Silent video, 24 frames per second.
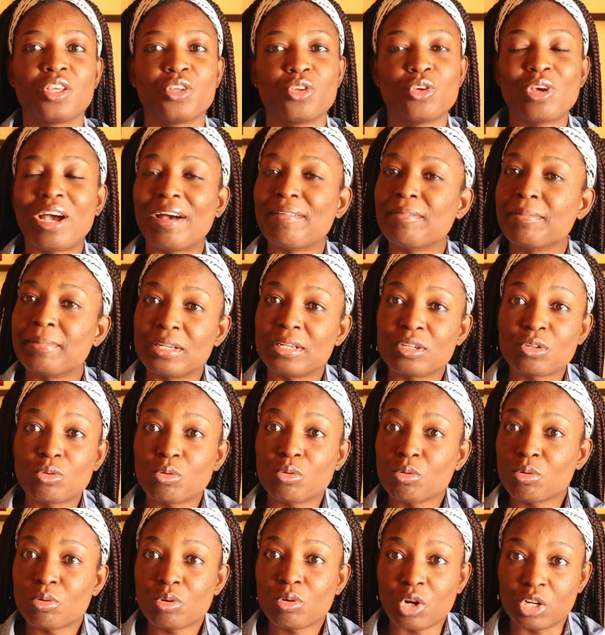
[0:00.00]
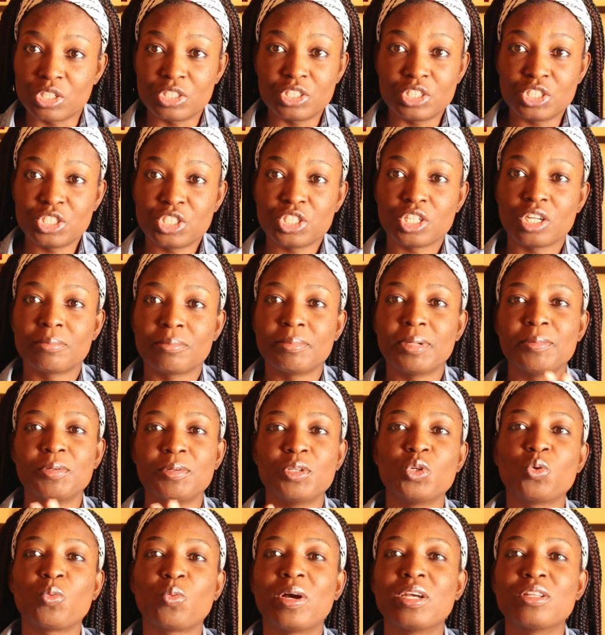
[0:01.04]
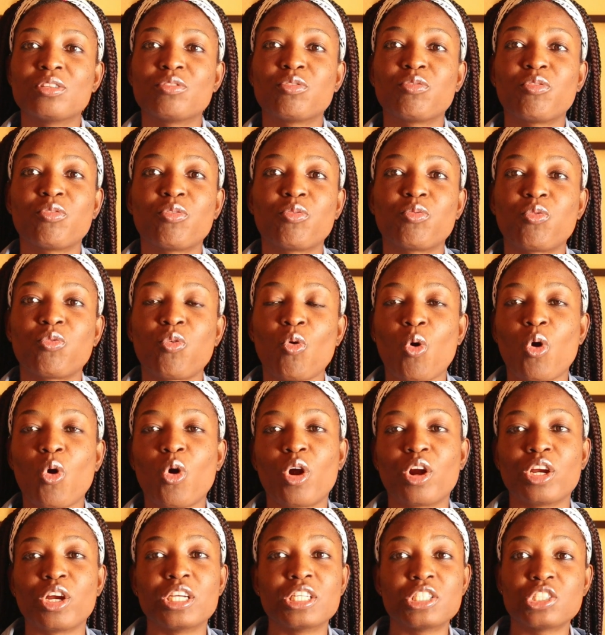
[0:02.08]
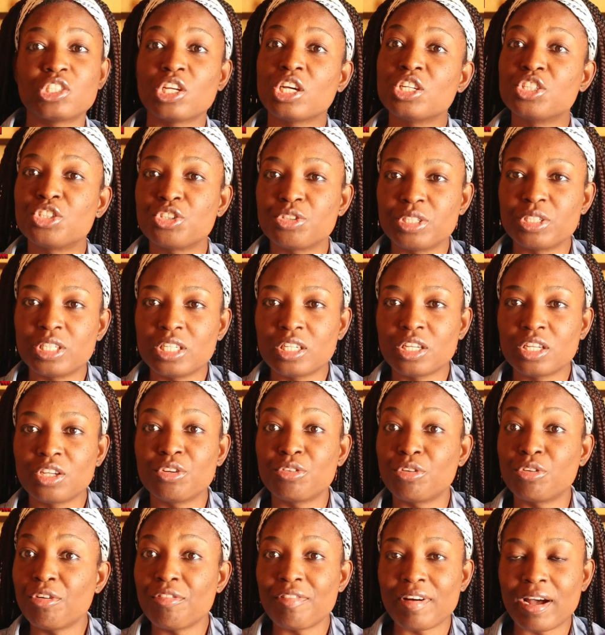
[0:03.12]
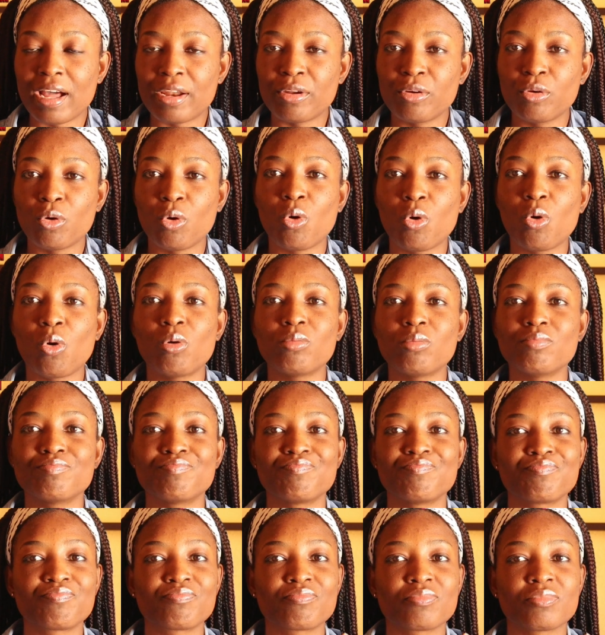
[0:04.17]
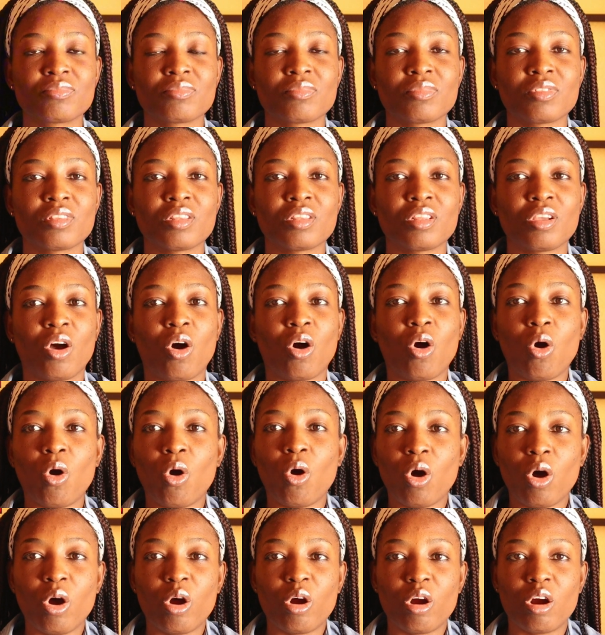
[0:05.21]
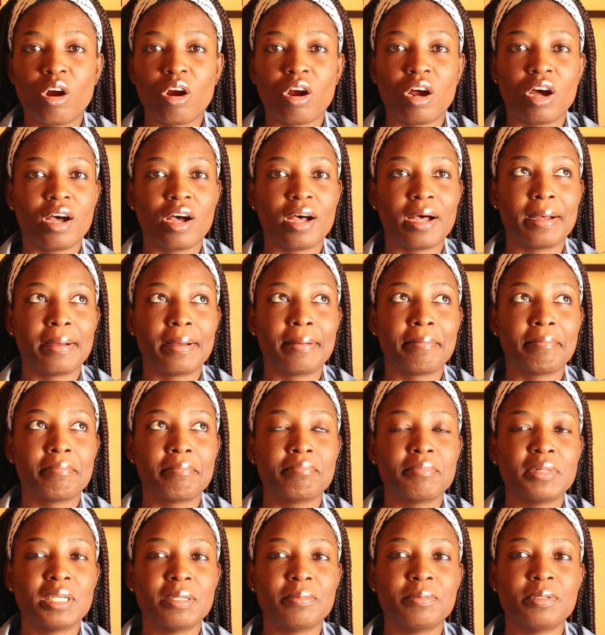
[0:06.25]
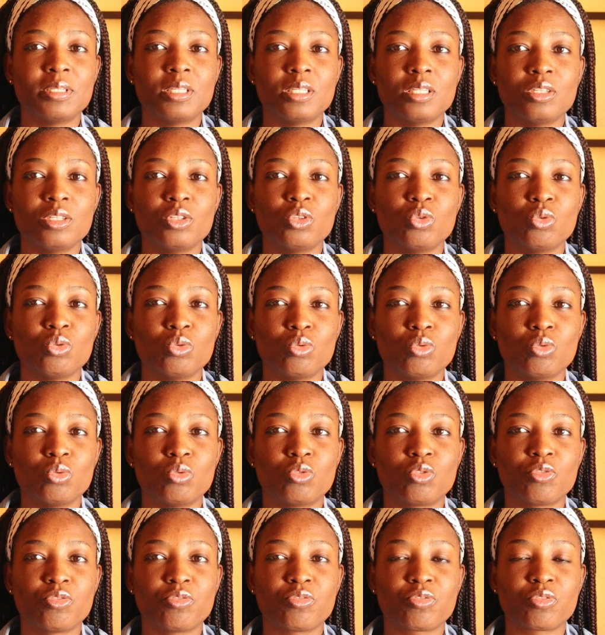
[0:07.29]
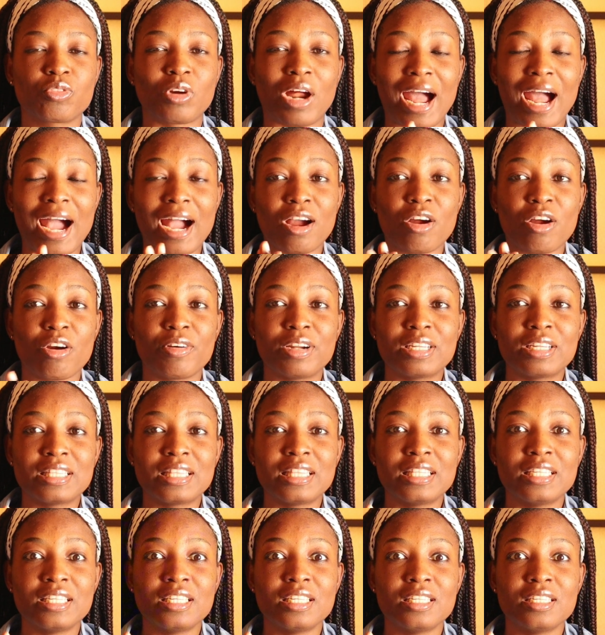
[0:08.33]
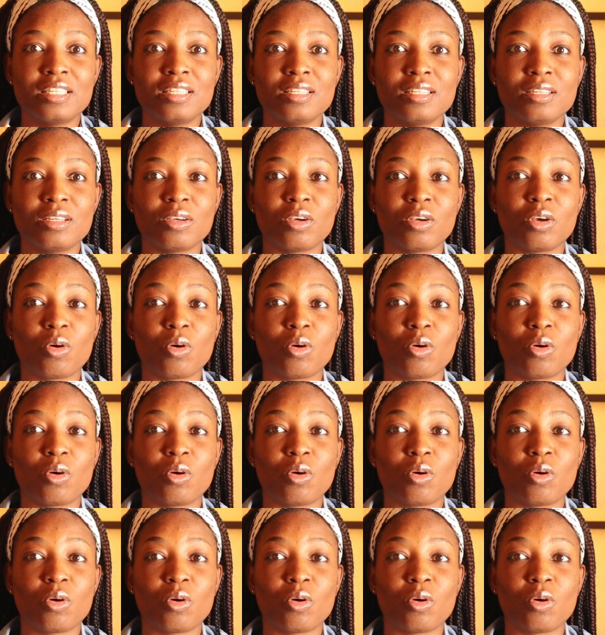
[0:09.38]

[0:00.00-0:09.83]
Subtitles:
you have a medical condition. Maybe you went for a surgery, quirófano, or maybe you are currently,